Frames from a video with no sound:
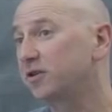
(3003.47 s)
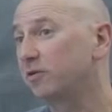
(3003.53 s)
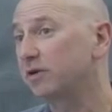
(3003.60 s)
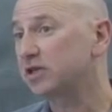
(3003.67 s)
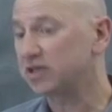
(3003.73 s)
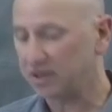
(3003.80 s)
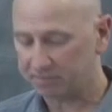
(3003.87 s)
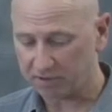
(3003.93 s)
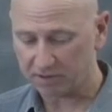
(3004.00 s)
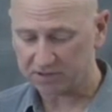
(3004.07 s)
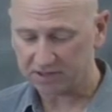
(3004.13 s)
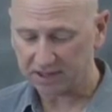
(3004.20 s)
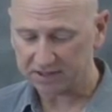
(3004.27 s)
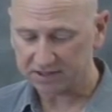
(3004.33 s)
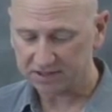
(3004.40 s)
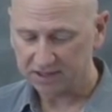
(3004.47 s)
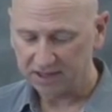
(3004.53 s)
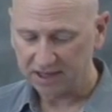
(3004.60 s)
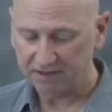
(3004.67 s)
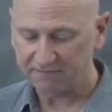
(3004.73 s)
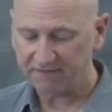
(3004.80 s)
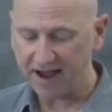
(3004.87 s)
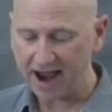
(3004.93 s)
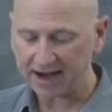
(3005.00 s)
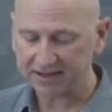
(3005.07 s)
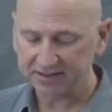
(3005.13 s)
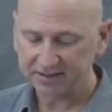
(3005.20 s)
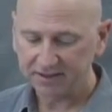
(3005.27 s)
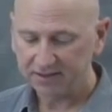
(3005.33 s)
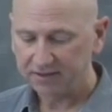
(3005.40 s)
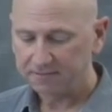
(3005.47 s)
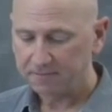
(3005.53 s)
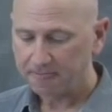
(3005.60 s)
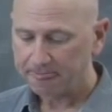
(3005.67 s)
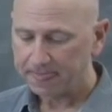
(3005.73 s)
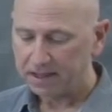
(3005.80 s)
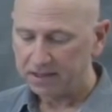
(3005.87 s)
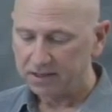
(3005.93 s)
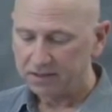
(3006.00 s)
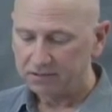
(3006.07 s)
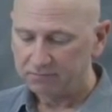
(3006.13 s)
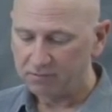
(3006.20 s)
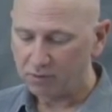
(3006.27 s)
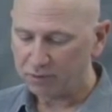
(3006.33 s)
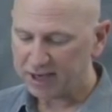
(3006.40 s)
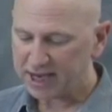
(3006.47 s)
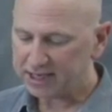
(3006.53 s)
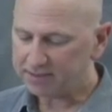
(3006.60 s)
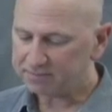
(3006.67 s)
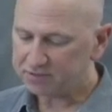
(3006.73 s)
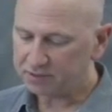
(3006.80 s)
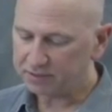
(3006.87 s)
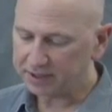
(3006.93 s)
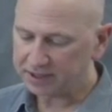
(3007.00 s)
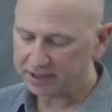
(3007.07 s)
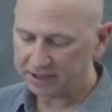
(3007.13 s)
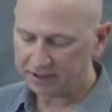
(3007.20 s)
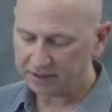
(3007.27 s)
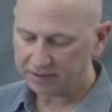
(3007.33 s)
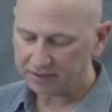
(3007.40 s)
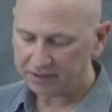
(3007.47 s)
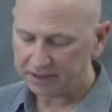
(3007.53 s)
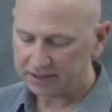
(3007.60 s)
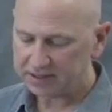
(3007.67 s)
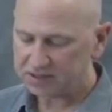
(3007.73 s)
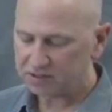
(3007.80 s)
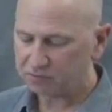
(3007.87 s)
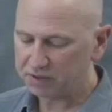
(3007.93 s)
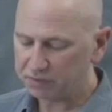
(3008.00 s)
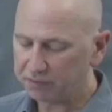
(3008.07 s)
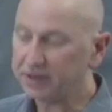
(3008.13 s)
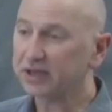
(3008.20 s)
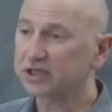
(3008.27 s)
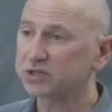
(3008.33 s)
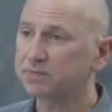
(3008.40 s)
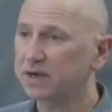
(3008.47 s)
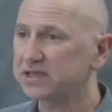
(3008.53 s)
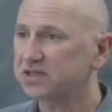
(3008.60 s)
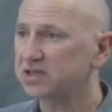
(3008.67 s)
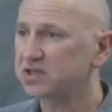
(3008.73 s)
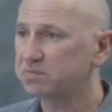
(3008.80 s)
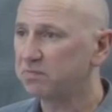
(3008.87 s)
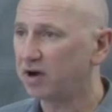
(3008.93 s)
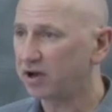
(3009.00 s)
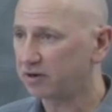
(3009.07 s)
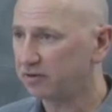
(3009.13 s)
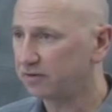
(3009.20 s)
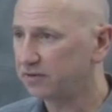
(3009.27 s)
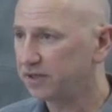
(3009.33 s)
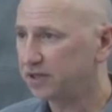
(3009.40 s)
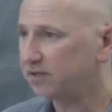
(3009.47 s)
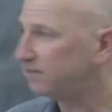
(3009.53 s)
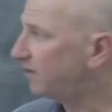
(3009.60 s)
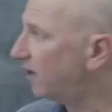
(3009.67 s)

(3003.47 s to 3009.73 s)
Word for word: the Dirichlet process. In fact, what we end up doing here is we re-express this model in the